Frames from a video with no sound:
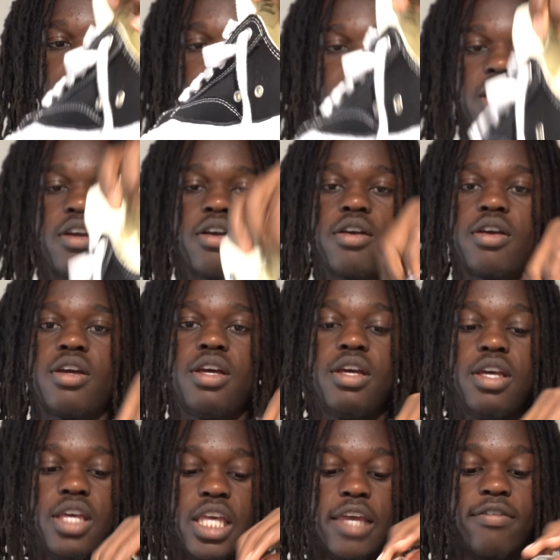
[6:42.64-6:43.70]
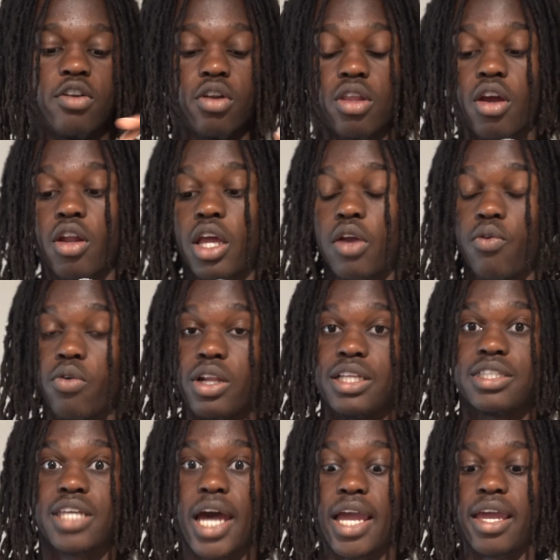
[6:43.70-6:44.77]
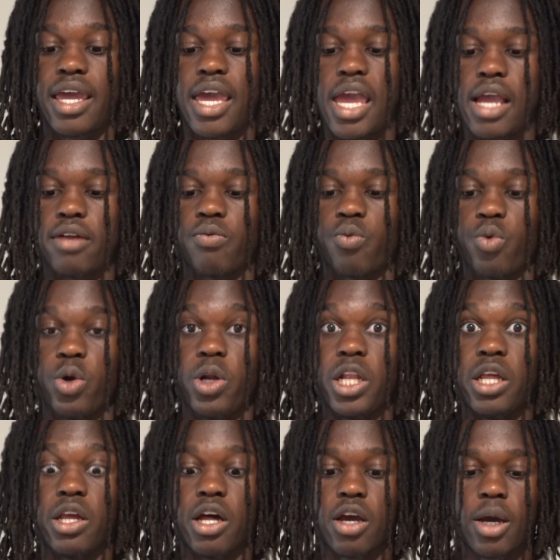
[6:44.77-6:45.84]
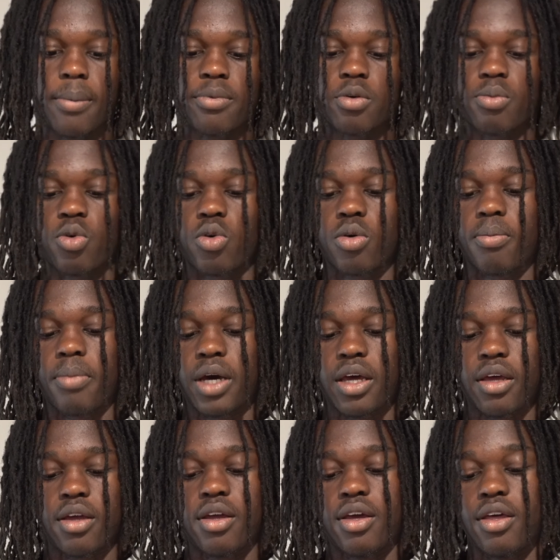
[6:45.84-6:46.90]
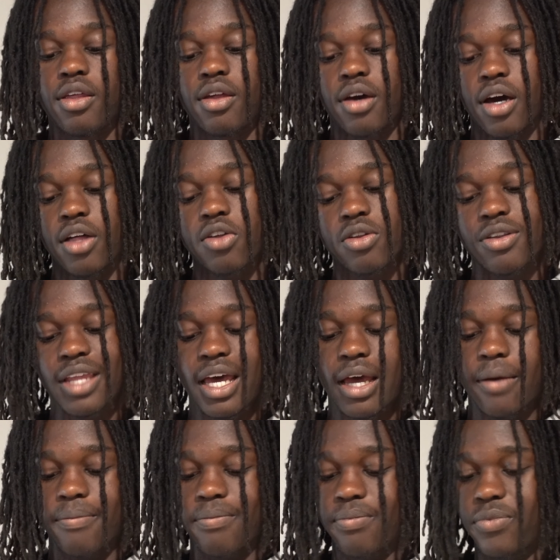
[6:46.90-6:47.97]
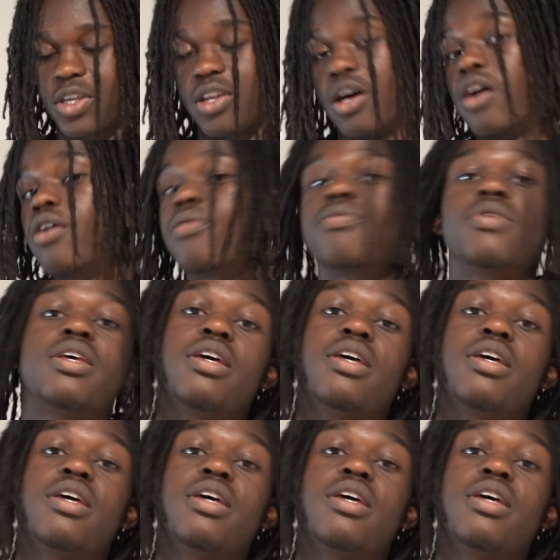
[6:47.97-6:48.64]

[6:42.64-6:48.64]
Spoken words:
right here, even though they are like really tight and really uncomfortable. But other than that, you know,